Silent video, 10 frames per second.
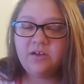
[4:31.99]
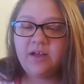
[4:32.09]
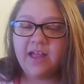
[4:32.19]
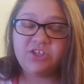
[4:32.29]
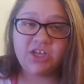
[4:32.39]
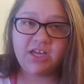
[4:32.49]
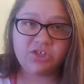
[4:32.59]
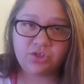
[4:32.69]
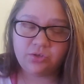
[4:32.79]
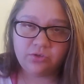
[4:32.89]

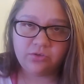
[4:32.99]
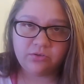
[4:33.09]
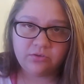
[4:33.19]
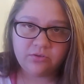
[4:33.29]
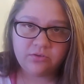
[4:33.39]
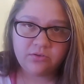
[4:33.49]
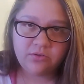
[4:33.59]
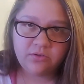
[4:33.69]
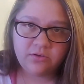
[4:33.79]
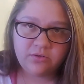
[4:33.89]
educational
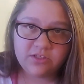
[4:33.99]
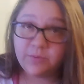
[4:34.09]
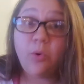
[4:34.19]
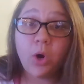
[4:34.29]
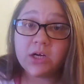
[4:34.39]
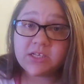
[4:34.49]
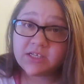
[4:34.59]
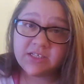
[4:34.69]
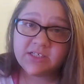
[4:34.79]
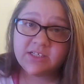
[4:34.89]
support,
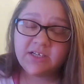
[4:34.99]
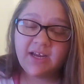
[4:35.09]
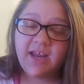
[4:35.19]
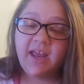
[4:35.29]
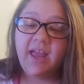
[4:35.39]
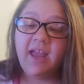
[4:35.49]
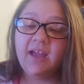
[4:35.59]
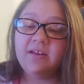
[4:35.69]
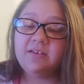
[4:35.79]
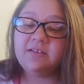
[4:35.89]

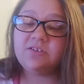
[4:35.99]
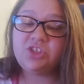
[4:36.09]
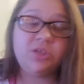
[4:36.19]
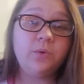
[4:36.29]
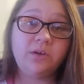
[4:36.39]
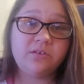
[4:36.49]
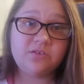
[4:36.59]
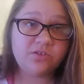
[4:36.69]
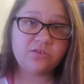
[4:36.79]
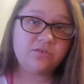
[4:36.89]
and she would
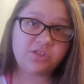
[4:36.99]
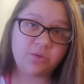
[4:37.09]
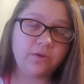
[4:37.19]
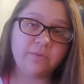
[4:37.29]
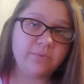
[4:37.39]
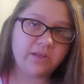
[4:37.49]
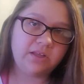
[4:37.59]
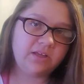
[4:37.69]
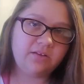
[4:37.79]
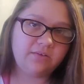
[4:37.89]

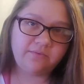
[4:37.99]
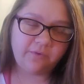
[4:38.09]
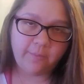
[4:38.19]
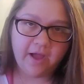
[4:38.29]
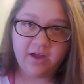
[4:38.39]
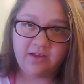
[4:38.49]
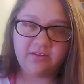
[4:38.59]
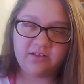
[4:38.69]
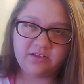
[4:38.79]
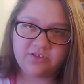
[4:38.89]
completely fall behind.
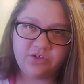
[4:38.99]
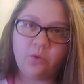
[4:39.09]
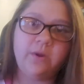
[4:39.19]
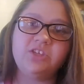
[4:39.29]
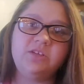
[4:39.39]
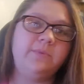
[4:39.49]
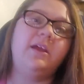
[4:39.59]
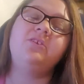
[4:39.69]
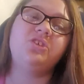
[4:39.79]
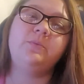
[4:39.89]
Like, there's no way she'd
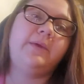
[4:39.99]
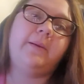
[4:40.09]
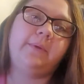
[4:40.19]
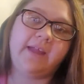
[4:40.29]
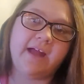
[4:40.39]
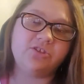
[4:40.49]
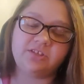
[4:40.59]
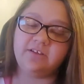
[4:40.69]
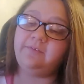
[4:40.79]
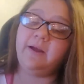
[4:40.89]
be able to catch
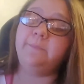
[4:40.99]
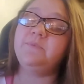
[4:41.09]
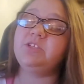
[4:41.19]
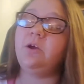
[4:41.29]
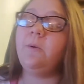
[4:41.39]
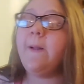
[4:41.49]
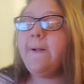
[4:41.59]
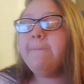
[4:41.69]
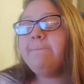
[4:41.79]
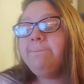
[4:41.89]
herself up. So
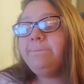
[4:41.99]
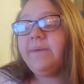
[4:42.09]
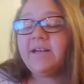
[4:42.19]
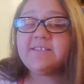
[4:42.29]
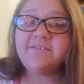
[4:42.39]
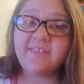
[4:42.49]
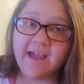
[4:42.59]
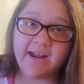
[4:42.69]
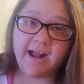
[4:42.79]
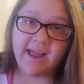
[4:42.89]
because of
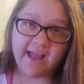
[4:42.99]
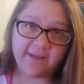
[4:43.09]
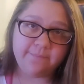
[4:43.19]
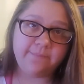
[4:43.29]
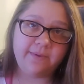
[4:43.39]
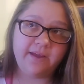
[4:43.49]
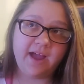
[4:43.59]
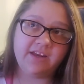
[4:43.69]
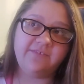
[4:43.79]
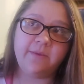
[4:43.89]
that, I am
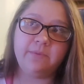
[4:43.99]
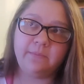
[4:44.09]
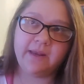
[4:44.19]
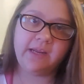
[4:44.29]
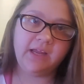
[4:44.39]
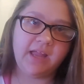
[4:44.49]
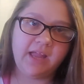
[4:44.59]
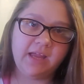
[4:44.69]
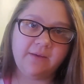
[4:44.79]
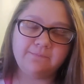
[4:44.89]
kind of implementing
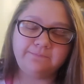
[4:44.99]
a